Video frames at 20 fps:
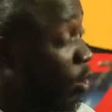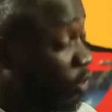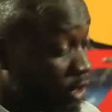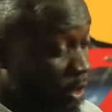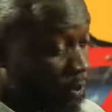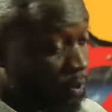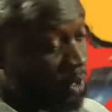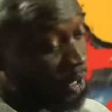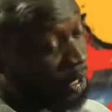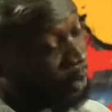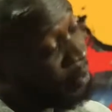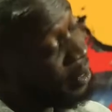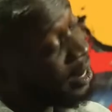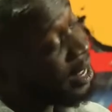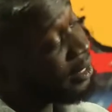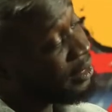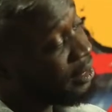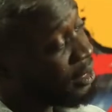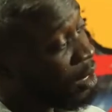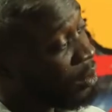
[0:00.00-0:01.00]
Also, the
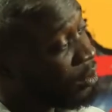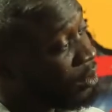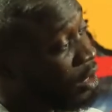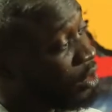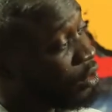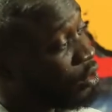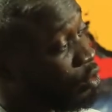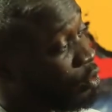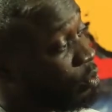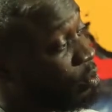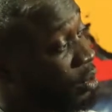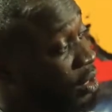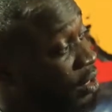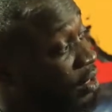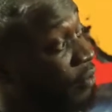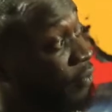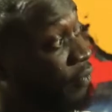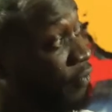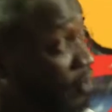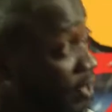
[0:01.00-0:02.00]
player touted to be
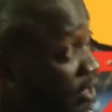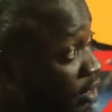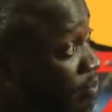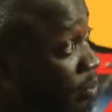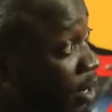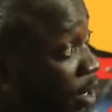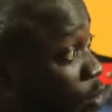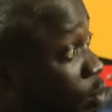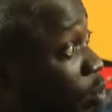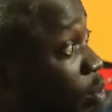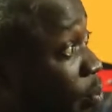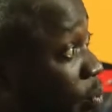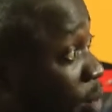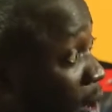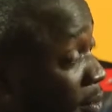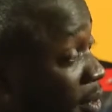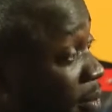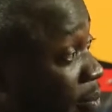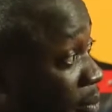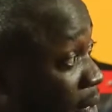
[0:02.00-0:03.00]
the first man who will
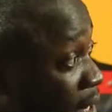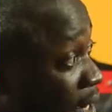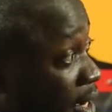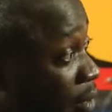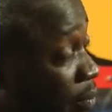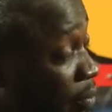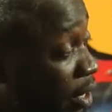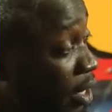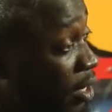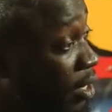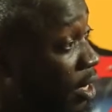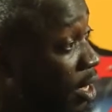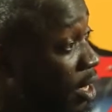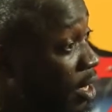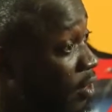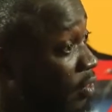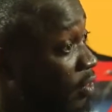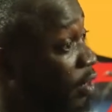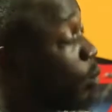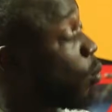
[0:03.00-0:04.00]
probably break
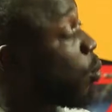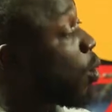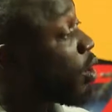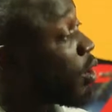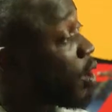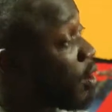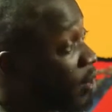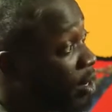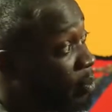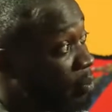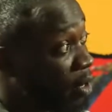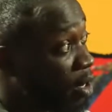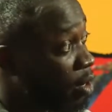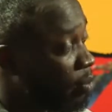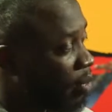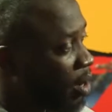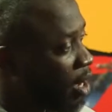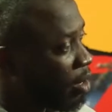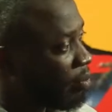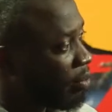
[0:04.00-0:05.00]
the £100
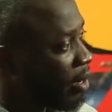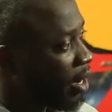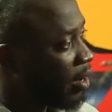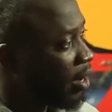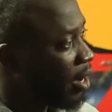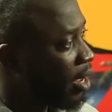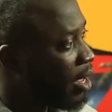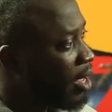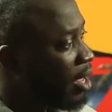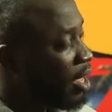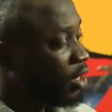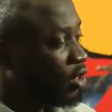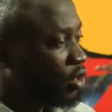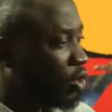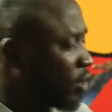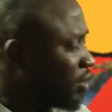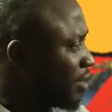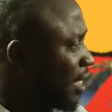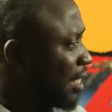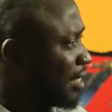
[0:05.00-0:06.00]
million barrier.
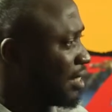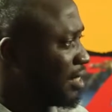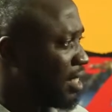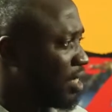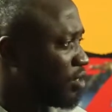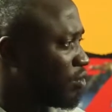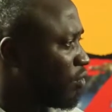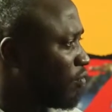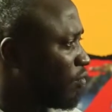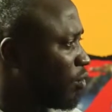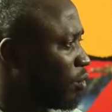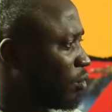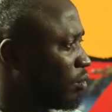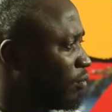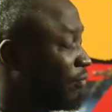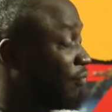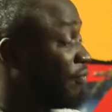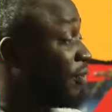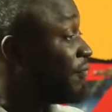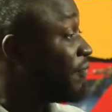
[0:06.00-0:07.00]
Just 18 years of old,
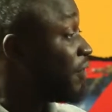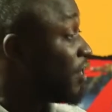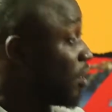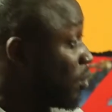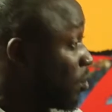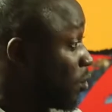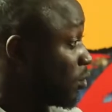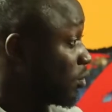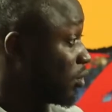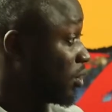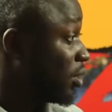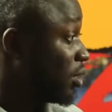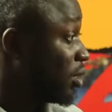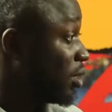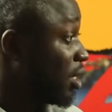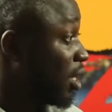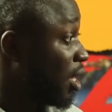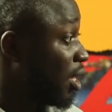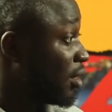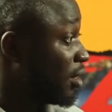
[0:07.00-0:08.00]
15 goals in
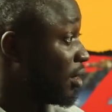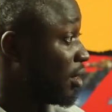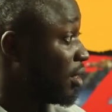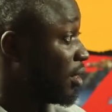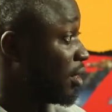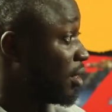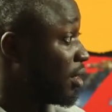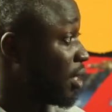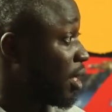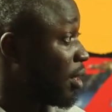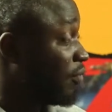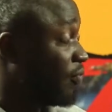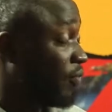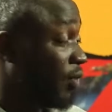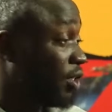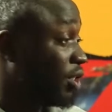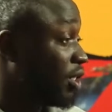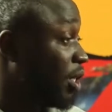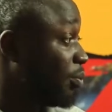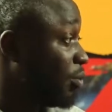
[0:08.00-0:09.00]
the
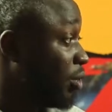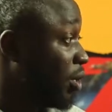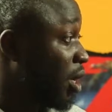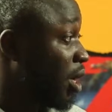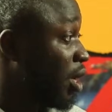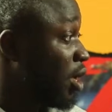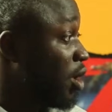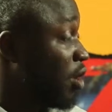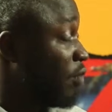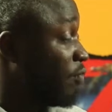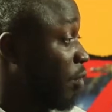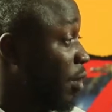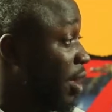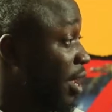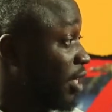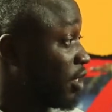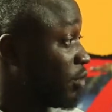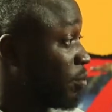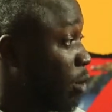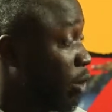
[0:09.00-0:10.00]
French Championnat for
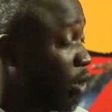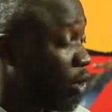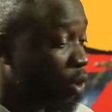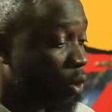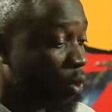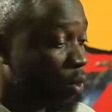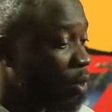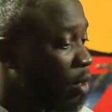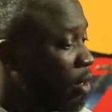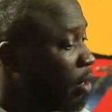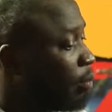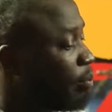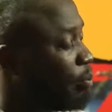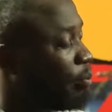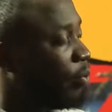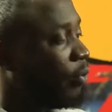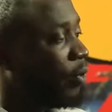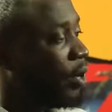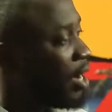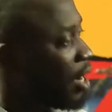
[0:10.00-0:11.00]
AS Monaco.
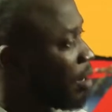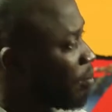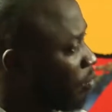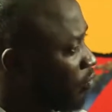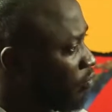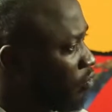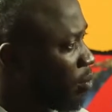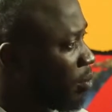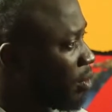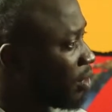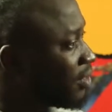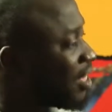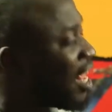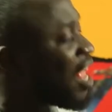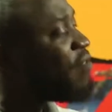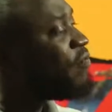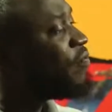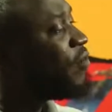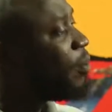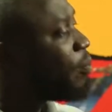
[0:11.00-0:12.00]
Brilliant performance.
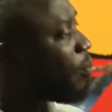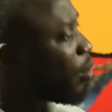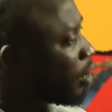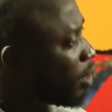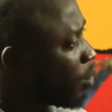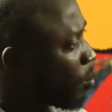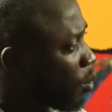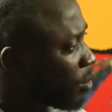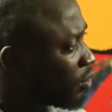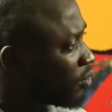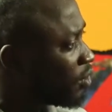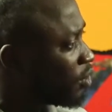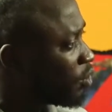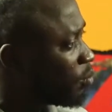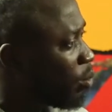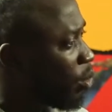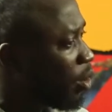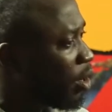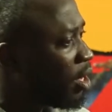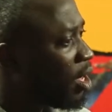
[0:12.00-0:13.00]
Everybody wants this
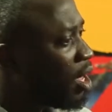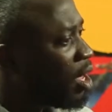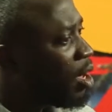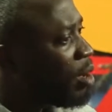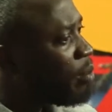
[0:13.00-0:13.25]
boy,